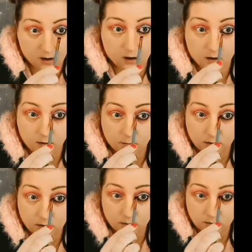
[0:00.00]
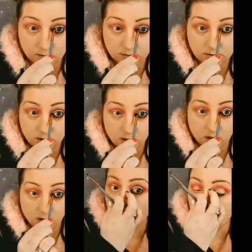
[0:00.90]
eye because
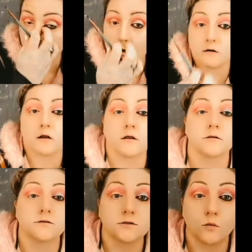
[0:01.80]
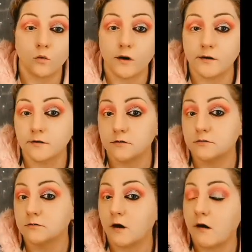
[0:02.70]
it tends to
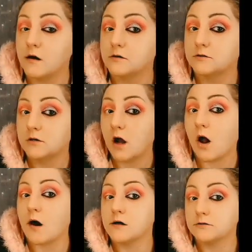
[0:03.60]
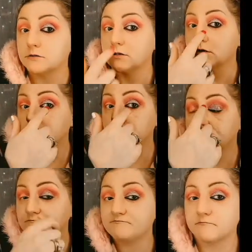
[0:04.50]
water and
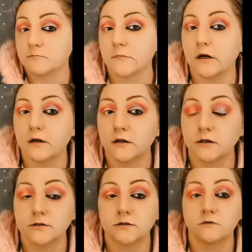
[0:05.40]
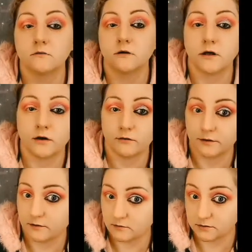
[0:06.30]
then kind of gets a little icky
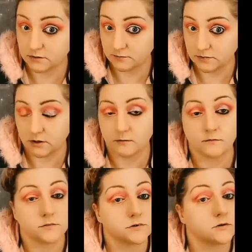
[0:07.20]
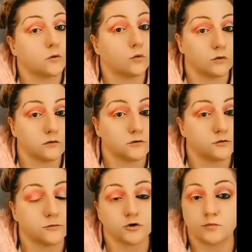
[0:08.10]
right there sometimes, or
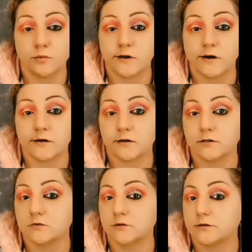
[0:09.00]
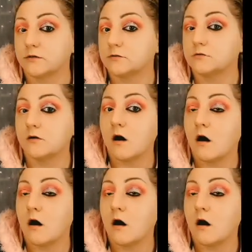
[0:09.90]
too much black gets right there.